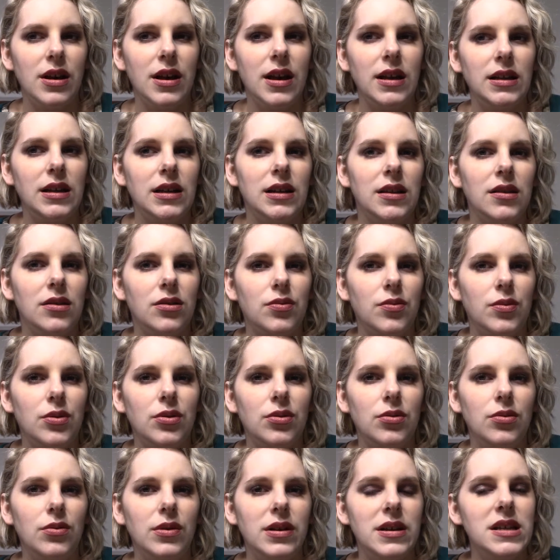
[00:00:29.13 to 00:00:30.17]
and
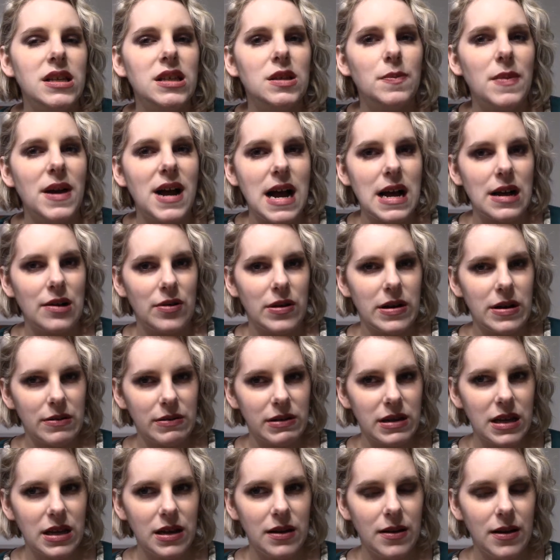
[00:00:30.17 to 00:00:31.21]
through his background,